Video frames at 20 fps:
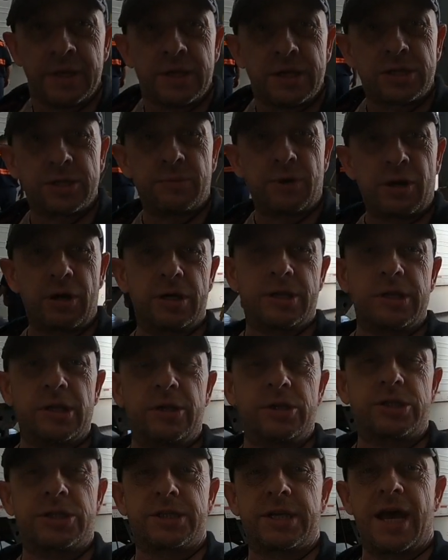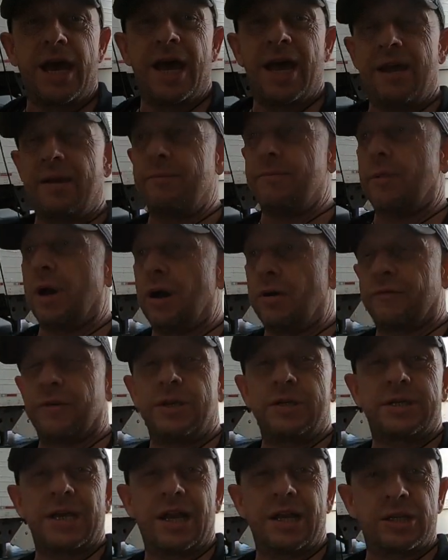Tomorrow at lunchtime over
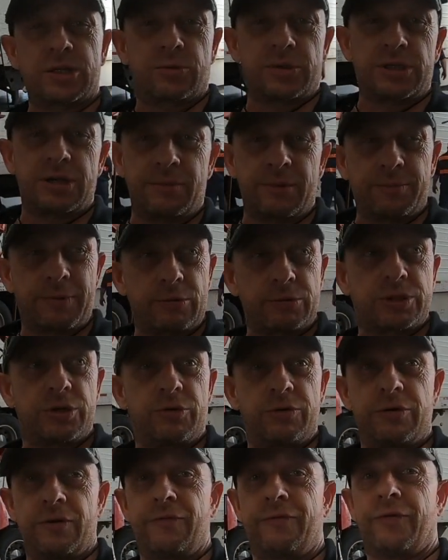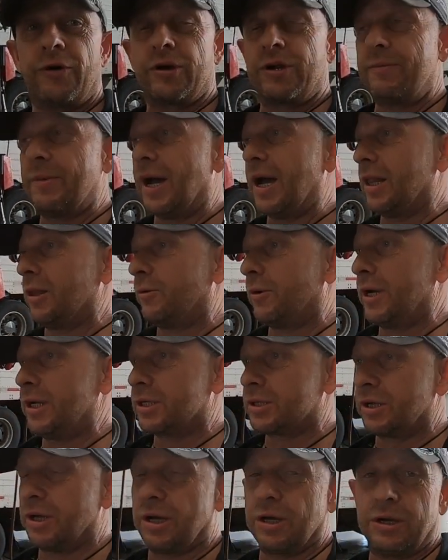in Dallas, which I'm about 240 miles away,
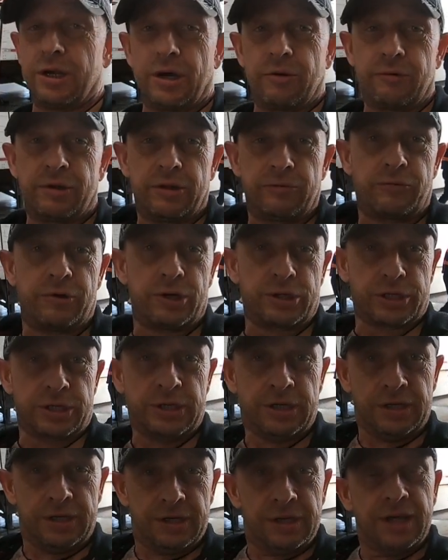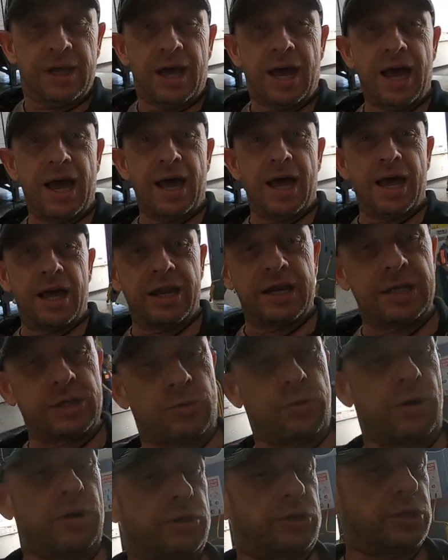so no real rush. And
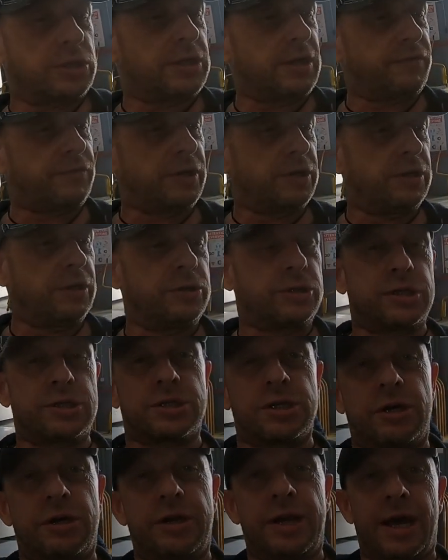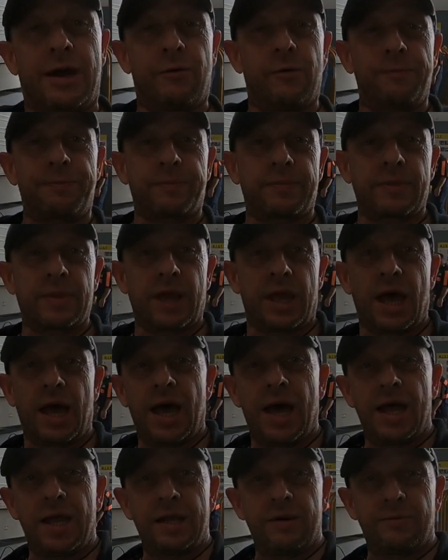it's what, just after lunch or so now.
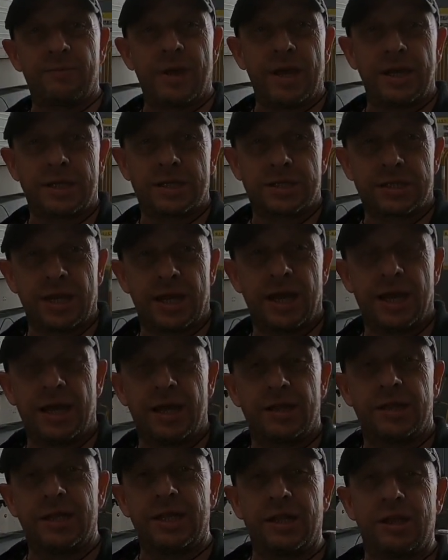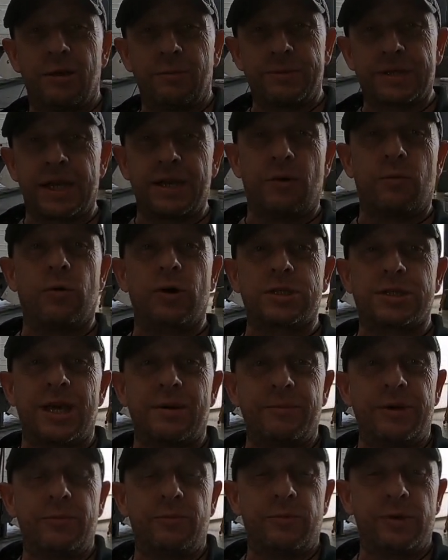And makes a little update on what's
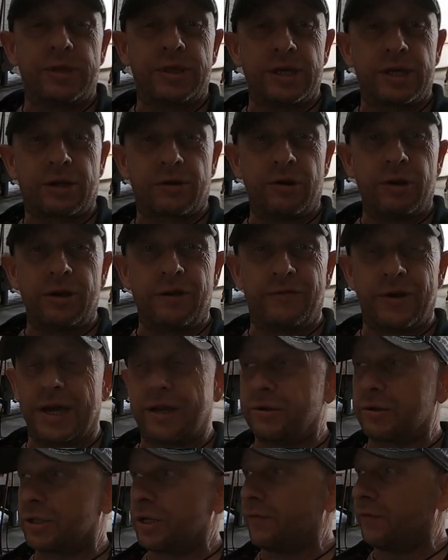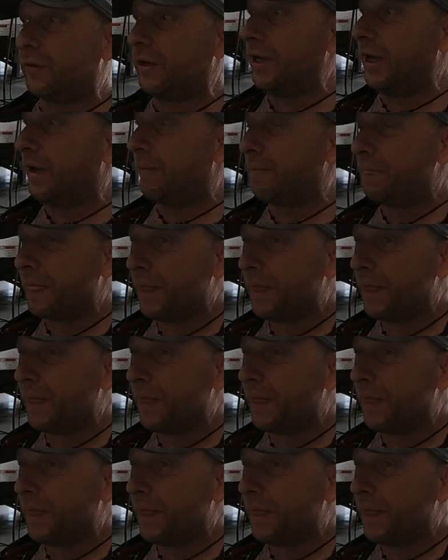happening with the coronavirus over here.